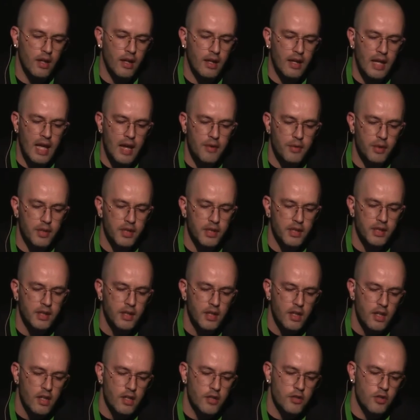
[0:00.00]
Library.
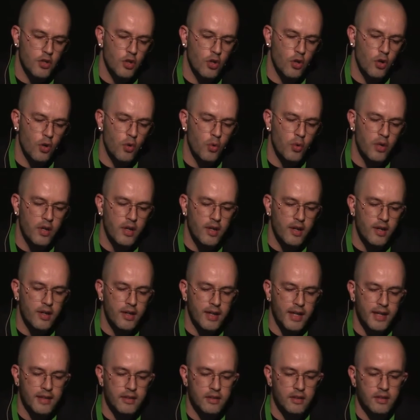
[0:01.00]
So we are
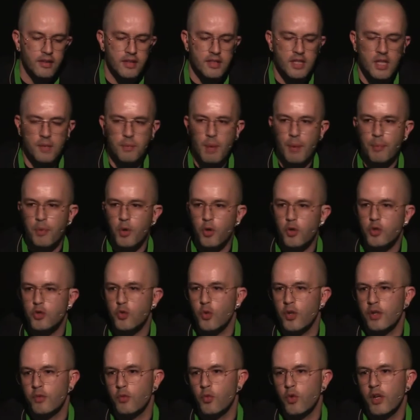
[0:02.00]
getting the same approach
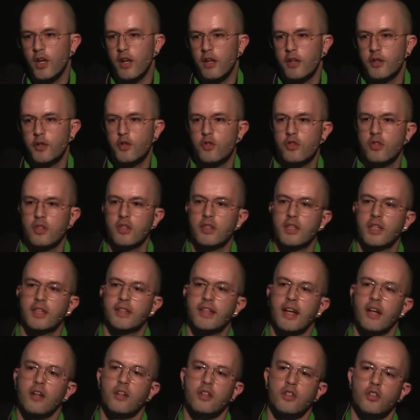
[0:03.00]
when we are using the
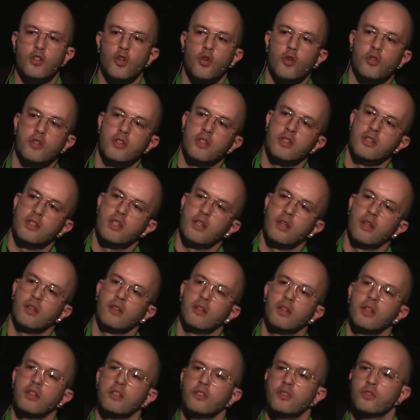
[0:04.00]
tag resources
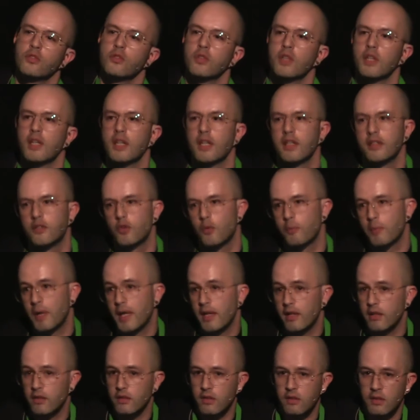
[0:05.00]
and into the
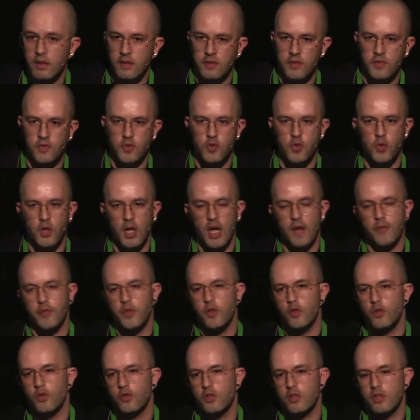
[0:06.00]
domain. If you have
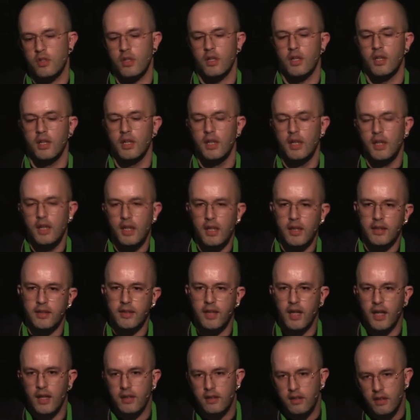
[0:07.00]
used
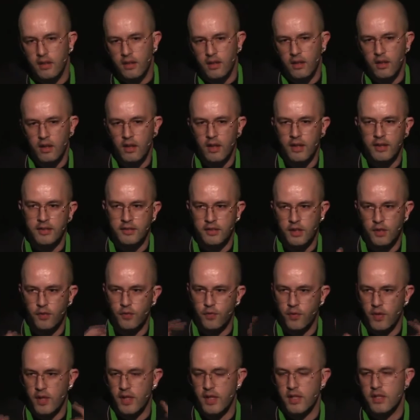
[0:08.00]
that
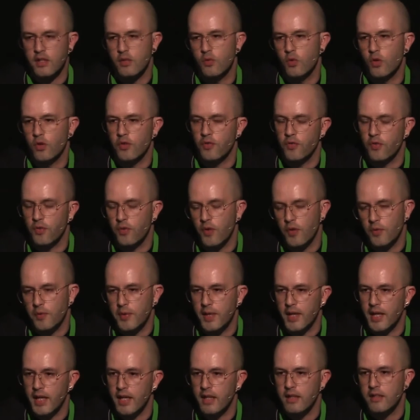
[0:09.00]
interface from
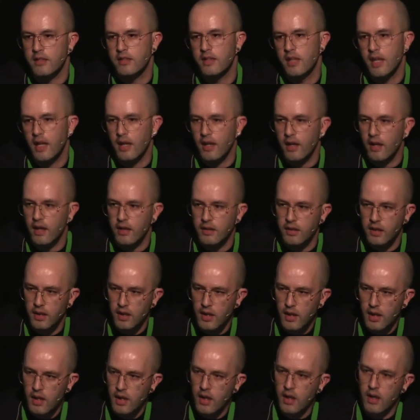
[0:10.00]
Grails that
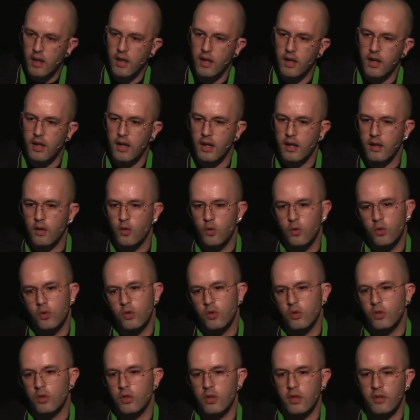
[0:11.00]

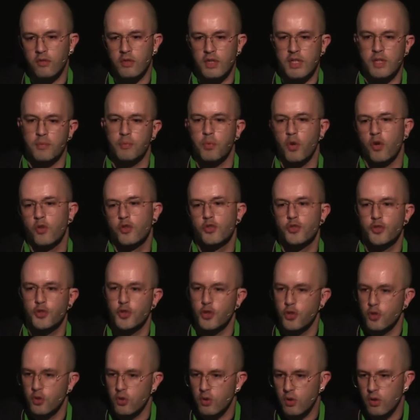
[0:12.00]
could respond
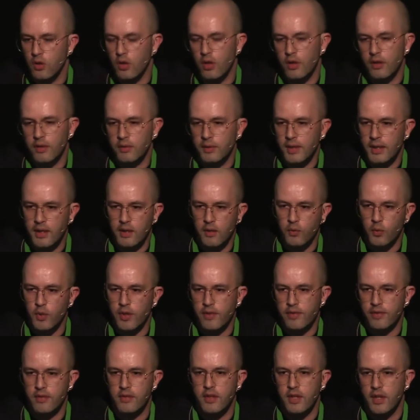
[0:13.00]
you
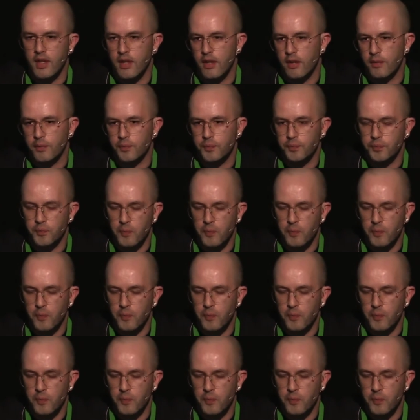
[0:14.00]
with the